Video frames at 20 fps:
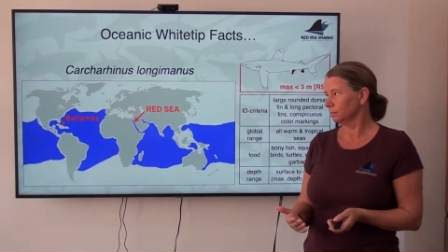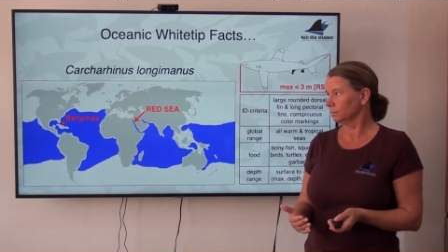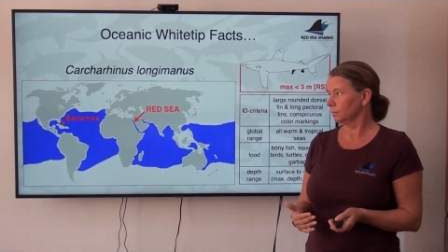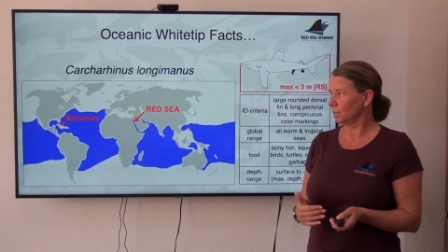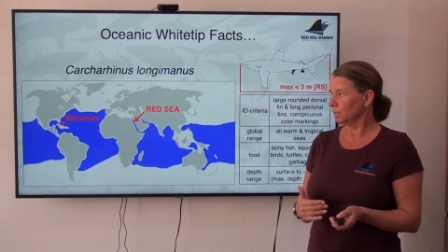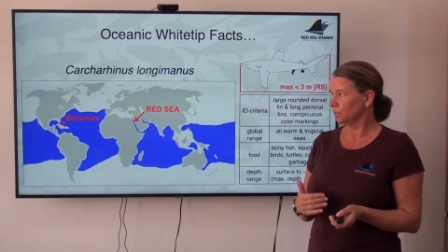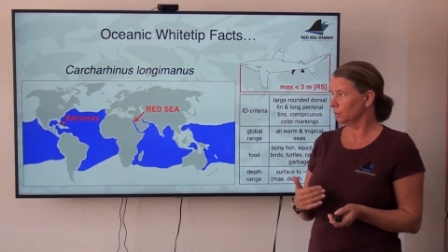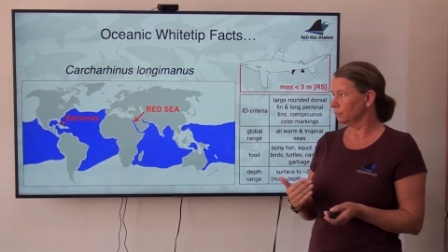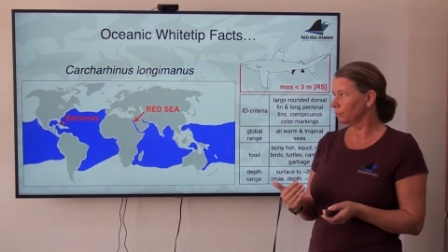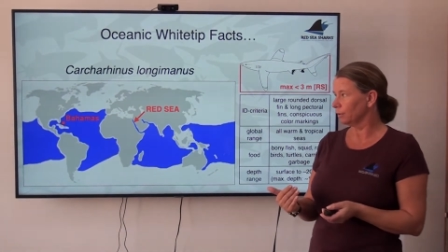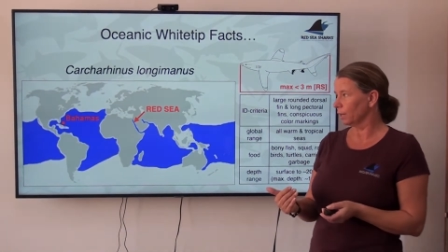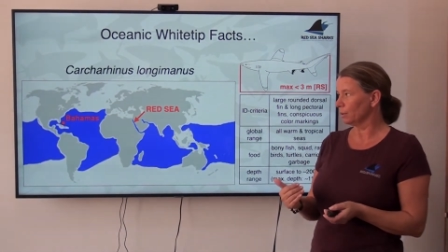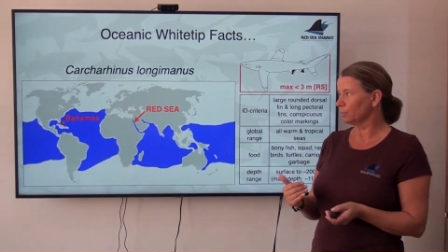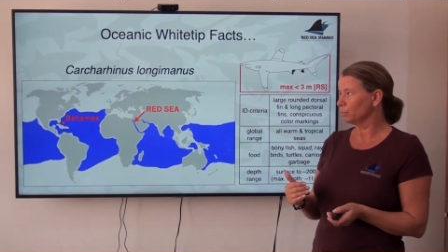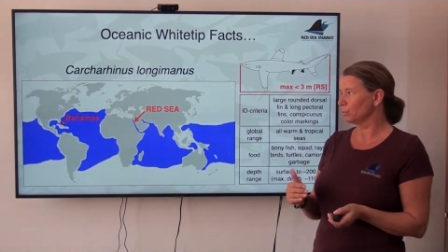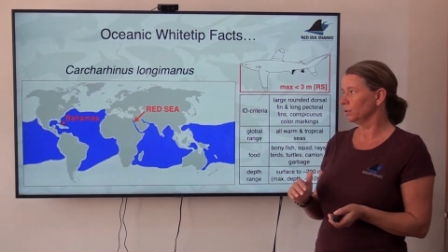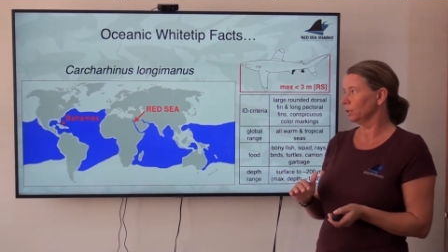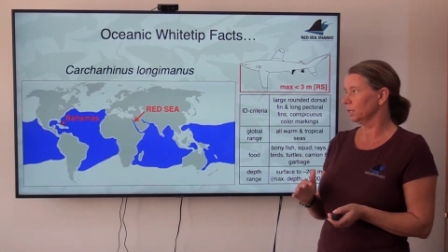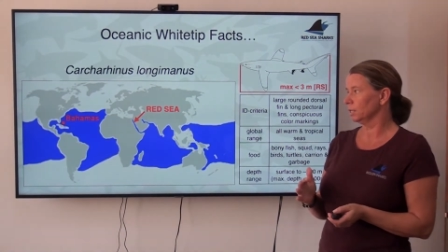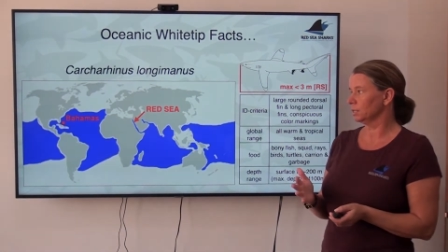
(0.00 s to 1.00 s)
middle of
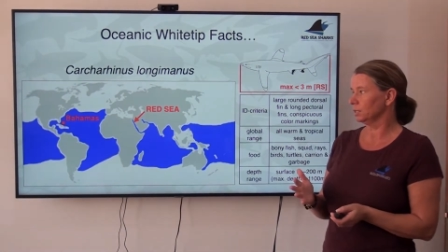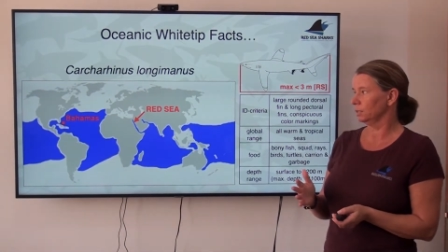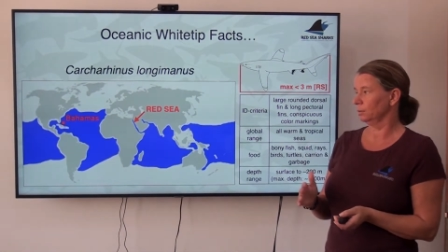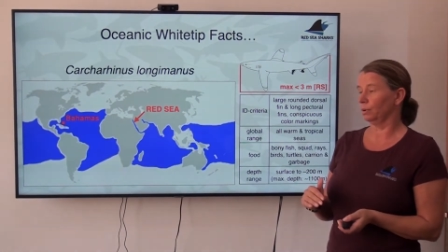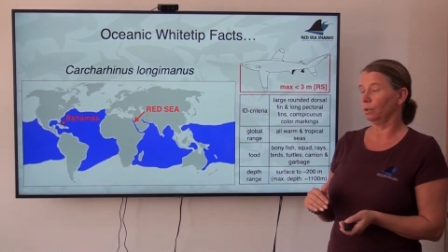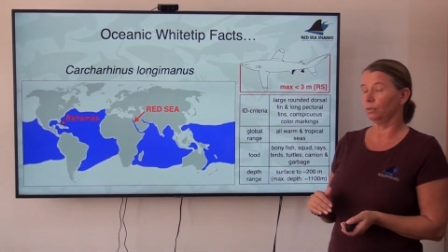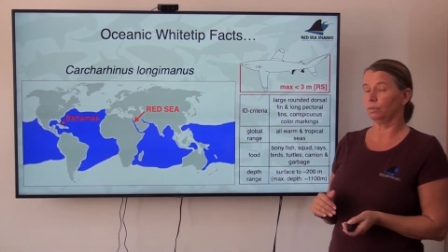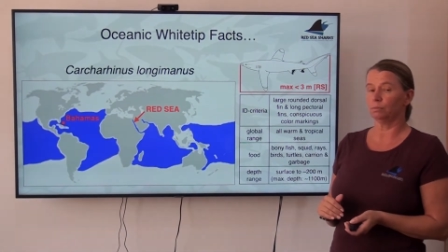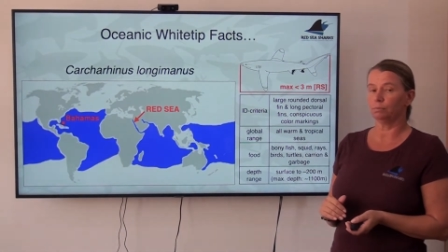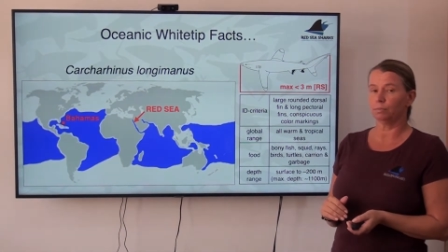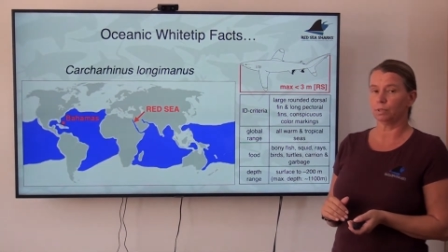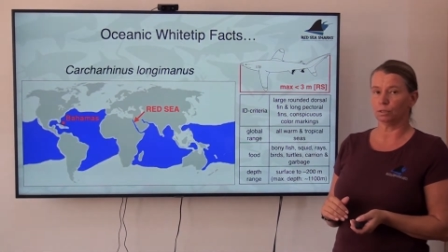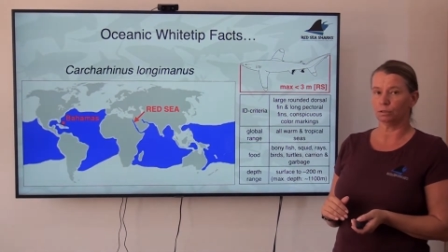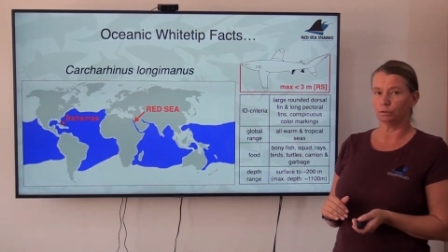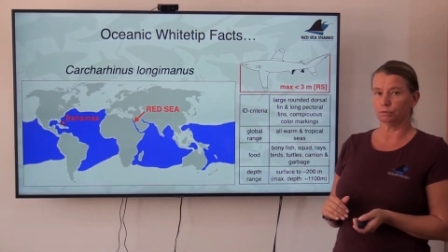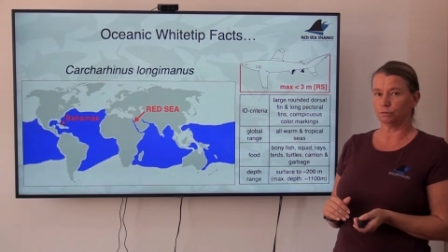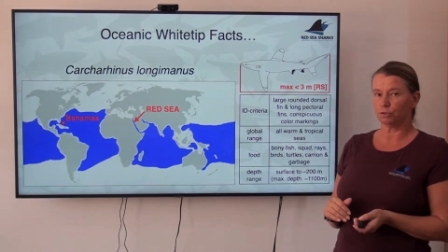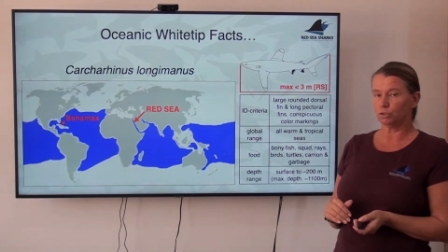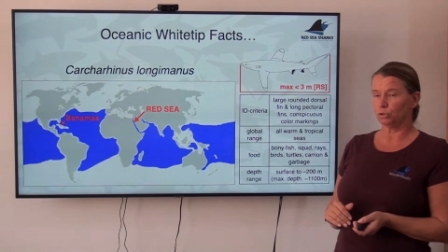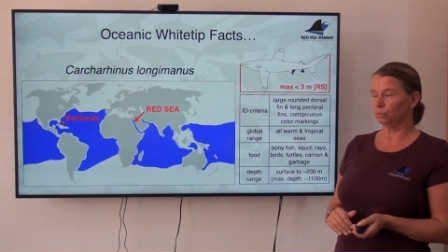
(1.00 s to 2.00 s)
April until about the middle
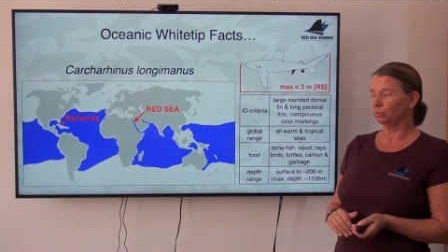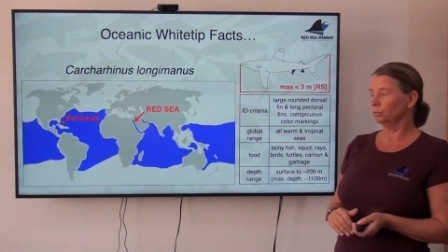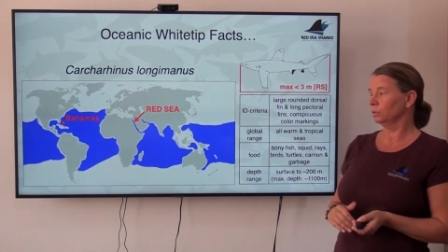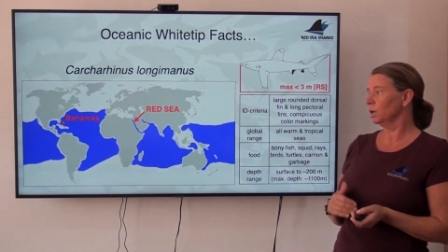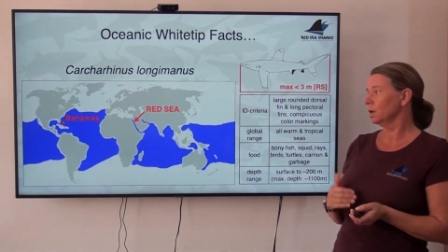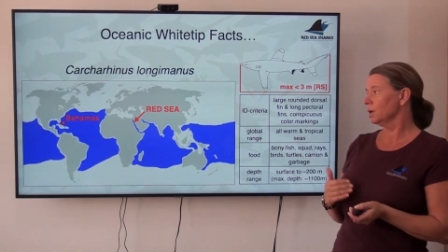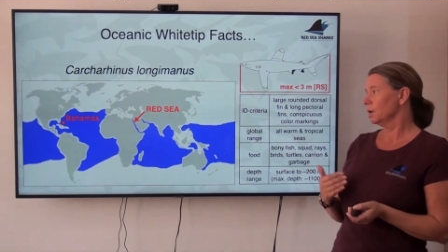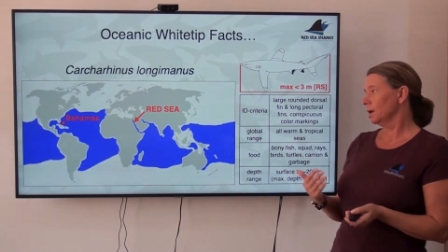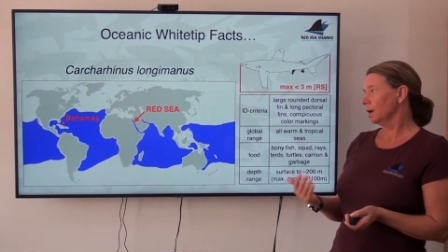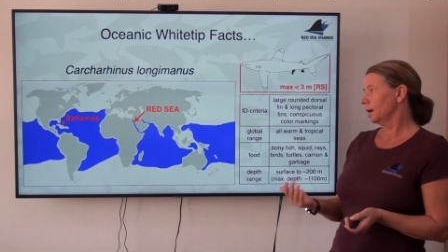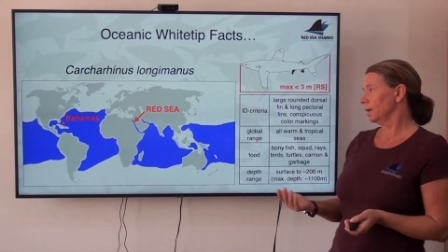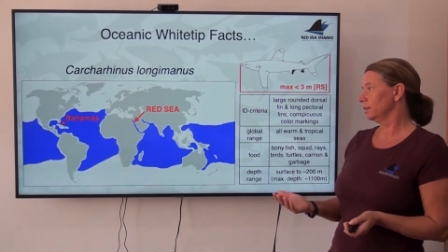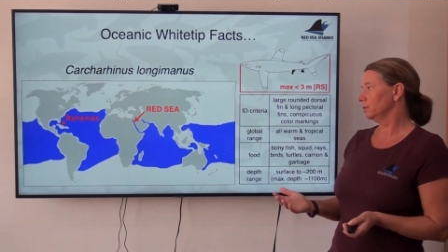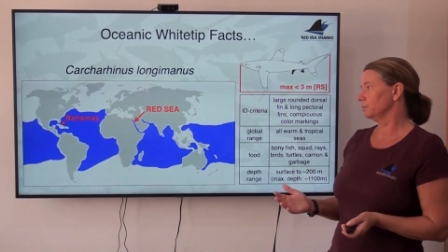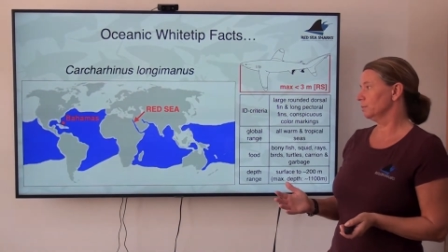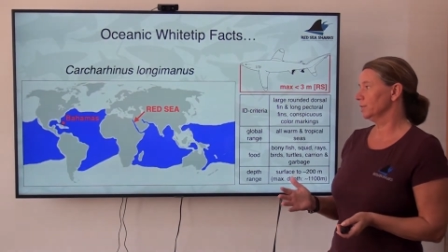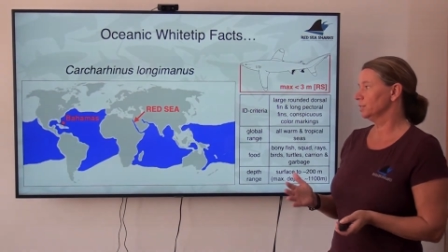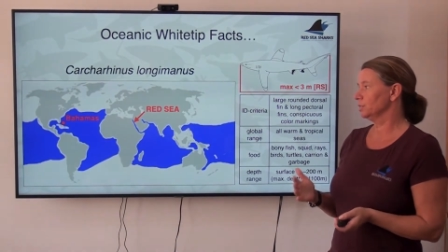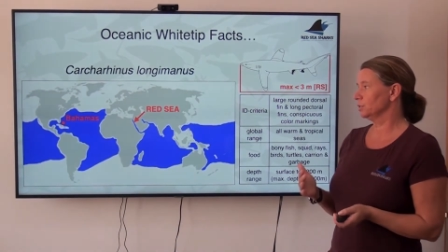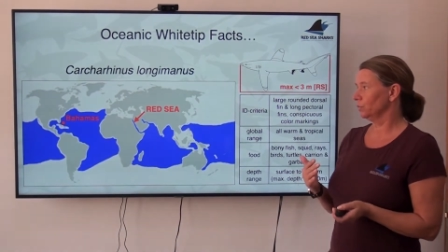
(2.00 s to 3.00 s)
of June, and the
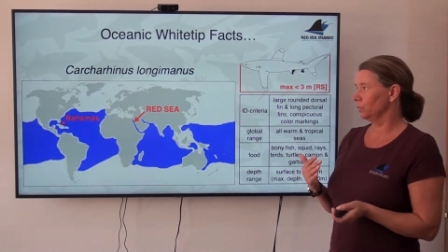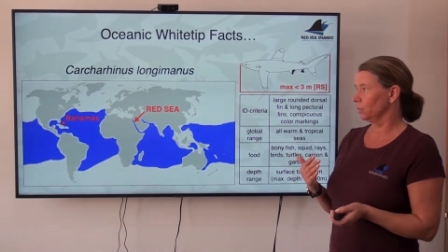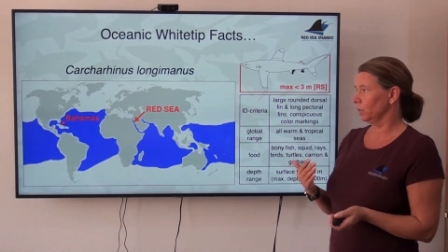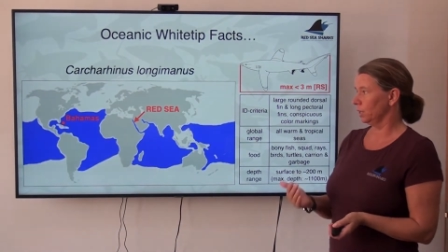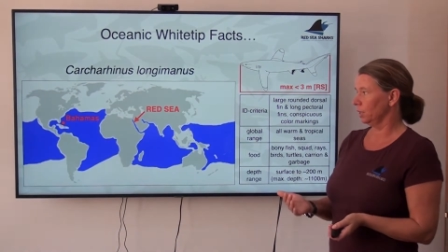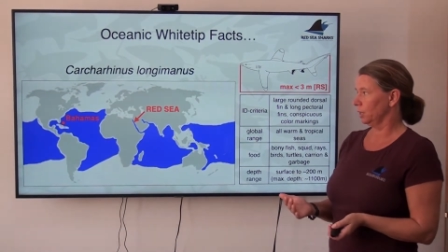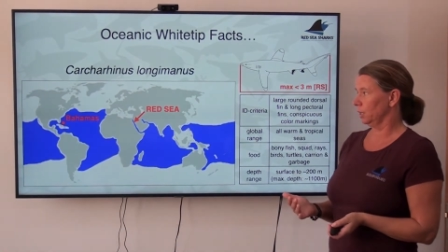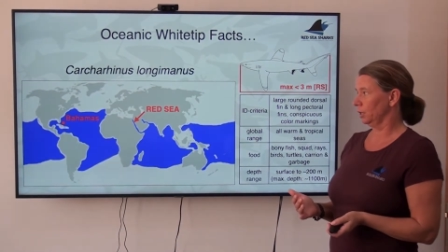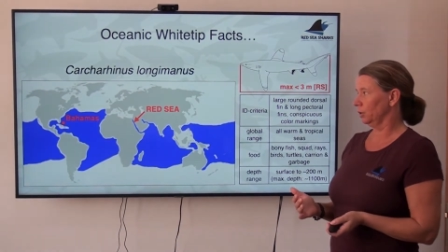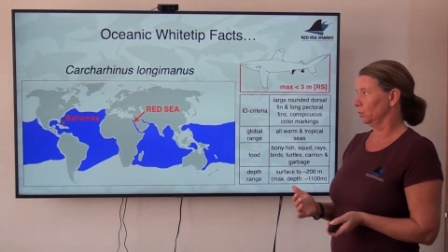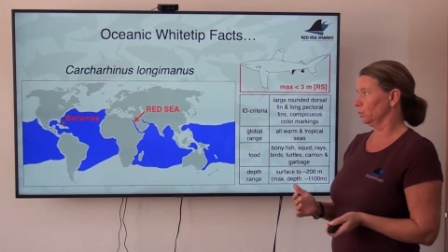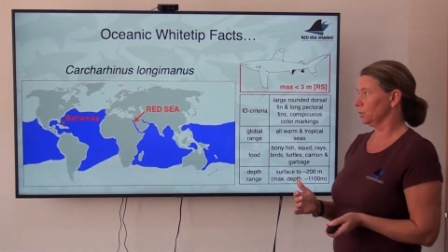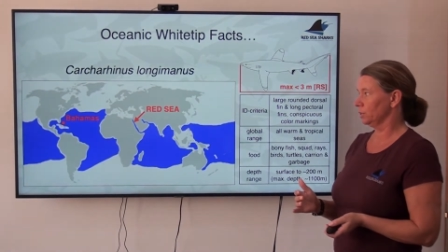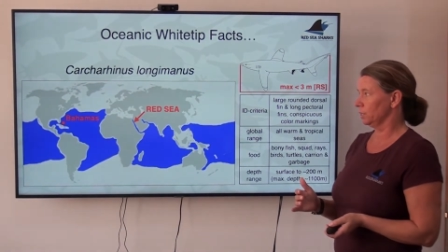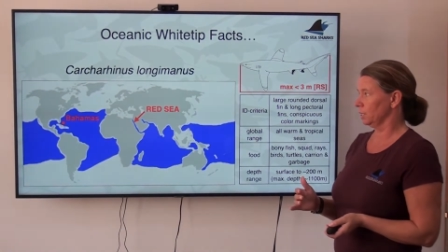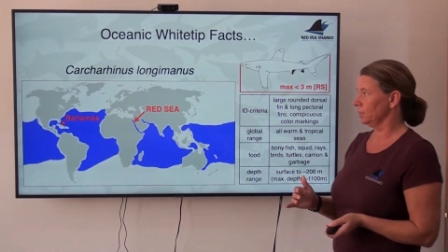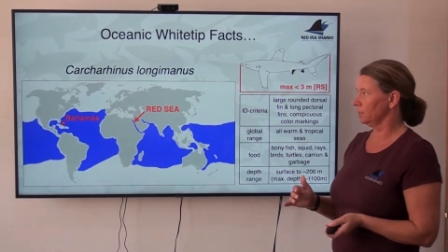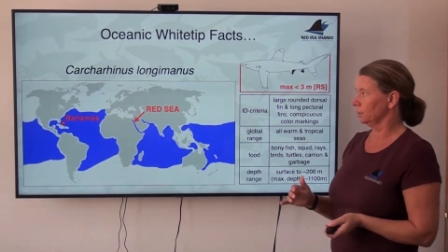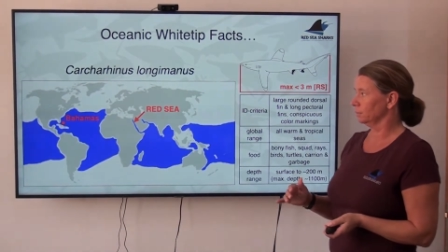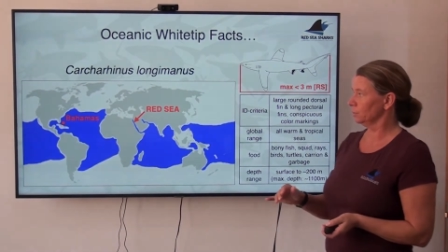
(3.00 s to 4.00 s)
rest of the year they don't
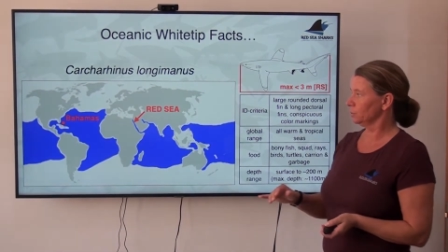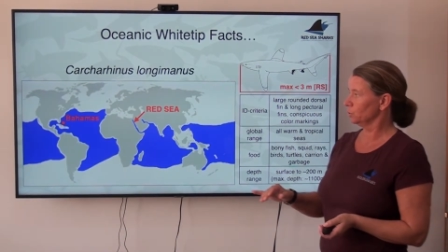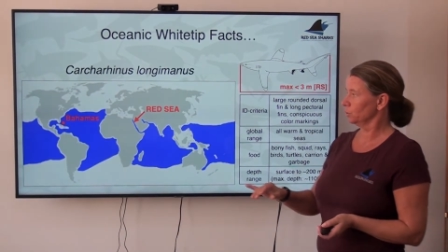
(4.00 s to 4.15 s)
see them.